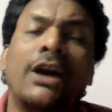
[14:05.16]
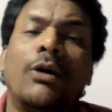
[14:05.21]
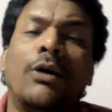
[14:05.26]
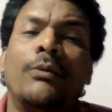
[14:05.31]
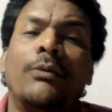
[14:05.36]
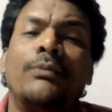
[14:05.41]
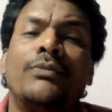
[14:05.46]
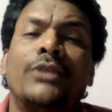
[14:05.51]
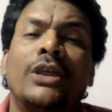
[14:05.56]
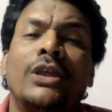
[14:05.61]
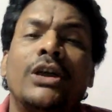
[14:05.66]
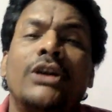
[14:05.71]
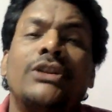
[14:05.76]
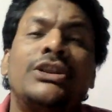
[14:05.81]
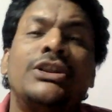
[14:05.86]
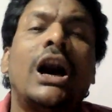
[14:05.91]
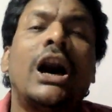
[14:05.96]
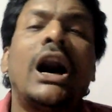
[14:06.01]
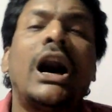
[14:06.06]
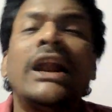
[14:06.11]
now.
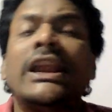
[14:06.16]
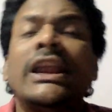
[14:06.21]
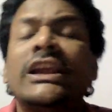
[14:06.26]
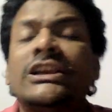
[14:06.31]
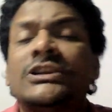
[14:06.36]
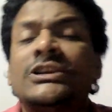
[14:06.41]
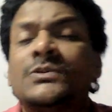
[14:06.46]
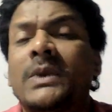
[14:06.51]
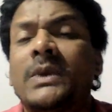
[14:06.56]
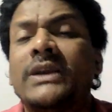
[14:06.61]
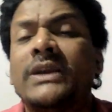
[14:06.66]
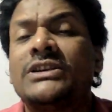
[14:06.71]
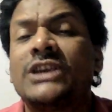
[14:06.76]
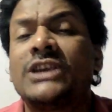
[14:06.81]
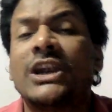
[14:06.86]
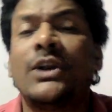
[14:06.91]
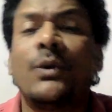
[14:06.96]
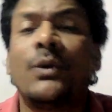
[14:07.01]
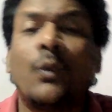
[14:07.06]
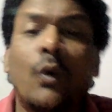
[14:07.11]
The
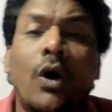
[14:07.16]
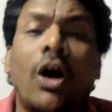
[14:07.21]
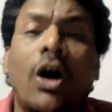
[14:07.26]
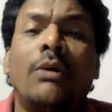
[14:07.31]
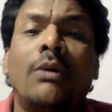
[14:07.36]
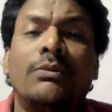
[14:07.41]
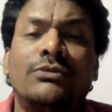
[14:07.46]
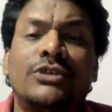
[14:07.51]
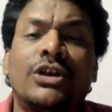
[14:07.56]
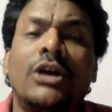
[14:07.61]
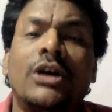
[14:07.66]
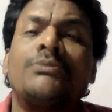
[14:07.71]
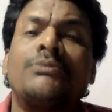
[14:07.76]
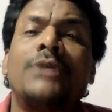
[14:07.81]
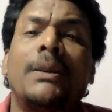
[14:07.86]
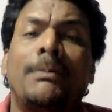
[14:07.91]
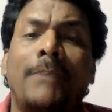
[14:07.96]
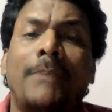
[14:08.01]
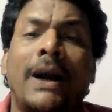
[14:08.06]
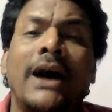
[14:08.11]
unexpected warmth of
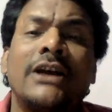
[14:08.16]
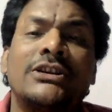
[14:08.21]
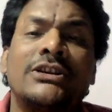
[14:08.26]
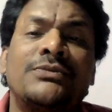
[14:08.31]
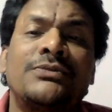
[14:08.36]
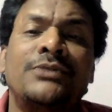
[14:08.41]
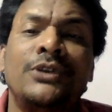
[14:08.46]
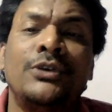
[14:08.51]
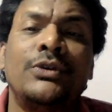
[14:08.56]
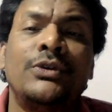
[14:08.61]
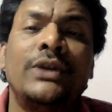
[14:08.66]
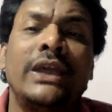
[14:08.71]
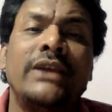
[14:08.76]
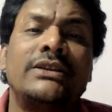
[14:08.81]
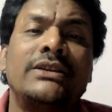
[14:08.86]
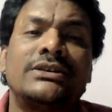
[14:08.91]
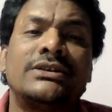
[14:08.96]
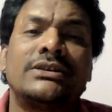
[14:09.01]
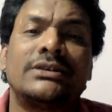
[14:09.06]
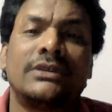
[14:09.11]
the past few
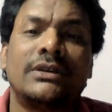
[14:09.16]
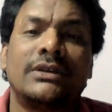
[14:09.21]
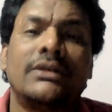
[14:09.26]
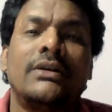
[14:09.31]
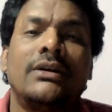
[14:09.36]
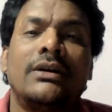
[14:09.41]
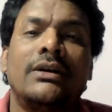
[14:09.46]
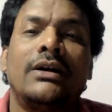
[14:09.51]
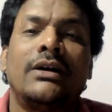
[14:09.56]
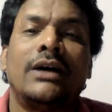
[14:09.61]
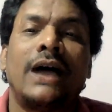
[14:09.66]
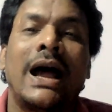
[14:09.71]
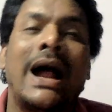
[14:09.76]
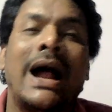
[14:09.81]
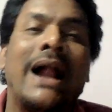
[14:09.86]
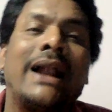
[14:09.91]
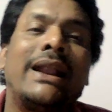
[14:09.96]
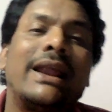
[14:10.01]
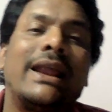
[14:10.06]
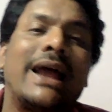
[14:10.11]
days
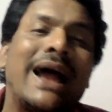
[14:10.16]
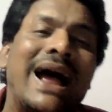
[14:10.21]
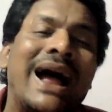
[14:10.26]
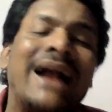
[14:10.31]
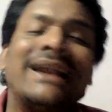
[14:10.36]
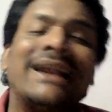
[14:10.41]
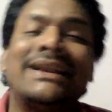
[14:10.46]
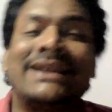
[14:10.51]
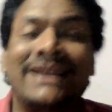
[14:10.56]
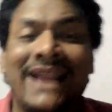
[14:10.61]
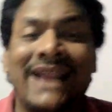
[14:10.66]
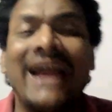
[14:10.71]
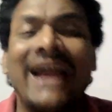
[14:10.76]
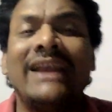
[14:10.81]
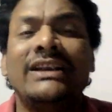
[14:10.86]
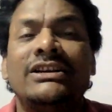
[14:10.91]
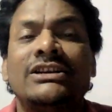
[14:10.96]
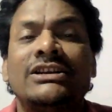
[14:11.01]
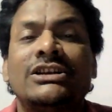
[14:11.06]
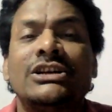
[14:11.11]
had at
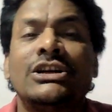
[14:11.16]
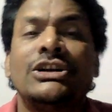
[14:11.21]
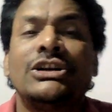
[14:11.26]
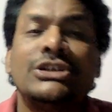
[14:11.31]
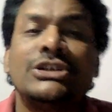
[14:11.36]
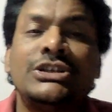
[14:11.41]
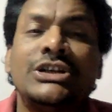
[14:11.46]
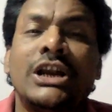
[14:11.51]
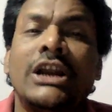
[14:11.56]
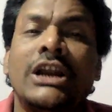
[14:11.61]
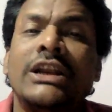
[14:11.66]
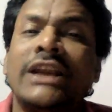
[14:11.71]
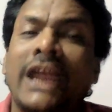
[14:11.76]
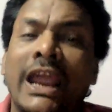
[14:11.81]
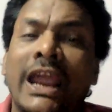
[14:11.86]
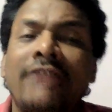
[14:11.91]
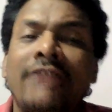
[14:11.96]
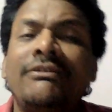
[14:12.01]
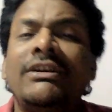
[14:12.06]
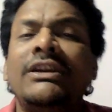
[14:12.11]
night drawn
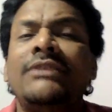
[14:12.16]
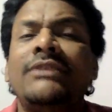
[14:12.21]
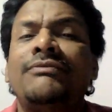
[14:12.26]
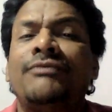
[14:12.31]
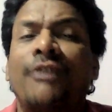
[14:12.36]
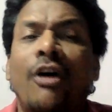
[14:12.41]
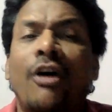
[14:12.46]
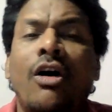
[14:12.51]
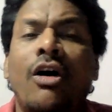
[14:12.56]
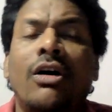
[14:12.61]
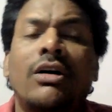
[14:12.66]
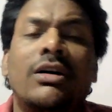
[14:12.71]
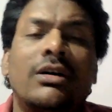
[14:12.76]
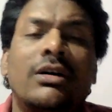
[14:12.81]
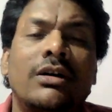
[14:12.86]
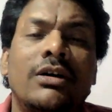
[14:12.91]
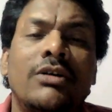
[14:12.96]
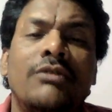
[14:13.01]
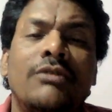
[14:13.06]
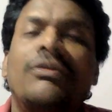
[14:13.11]
heavy fog
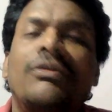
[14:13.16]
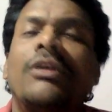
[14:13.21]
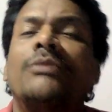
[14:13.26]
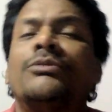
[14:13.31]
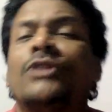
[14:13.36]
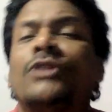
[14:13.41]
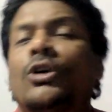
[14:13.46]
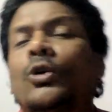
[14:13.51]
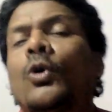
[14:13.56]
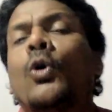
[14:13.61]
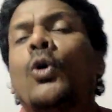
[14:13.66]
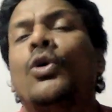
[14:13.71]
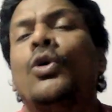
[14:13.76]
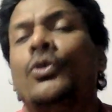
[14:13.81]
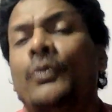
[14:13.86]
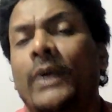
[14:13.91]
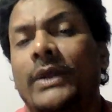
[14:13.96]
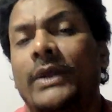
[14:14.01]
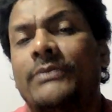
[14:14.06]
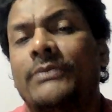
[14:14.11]
from the
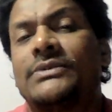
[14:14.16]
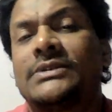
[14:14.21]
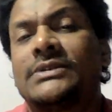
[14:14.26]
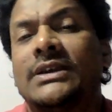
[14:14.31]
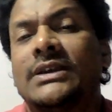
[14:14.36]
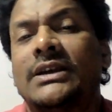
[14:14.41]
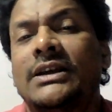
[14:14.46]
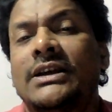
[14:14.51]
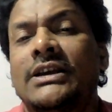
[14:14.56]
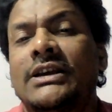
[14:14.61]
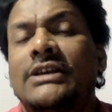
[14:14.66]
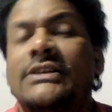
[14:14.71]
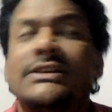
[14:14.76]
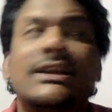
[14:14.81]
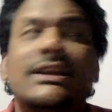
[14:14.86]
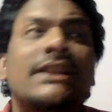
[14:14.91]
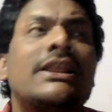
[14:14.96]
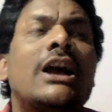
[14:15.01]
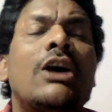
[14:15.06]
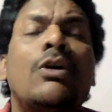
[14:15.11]
cold waves.
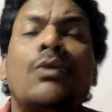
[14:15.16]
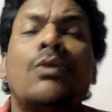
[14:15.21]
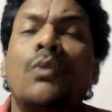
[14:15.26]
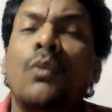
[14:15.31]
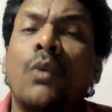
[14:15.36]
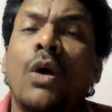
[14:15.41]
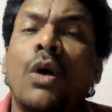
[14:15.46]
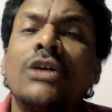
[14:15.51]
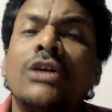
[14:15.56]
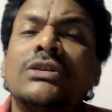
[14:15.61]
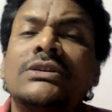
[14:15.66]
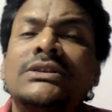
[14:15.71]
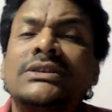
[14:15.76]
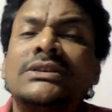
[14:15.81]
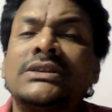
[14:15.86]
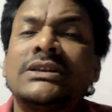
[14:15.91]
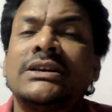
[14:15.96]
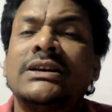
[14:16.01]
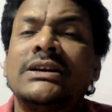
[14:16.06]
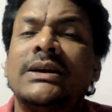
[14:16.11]
Sada
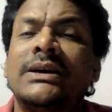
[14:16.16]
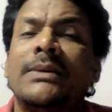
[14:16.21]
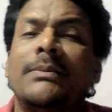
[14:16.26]
watched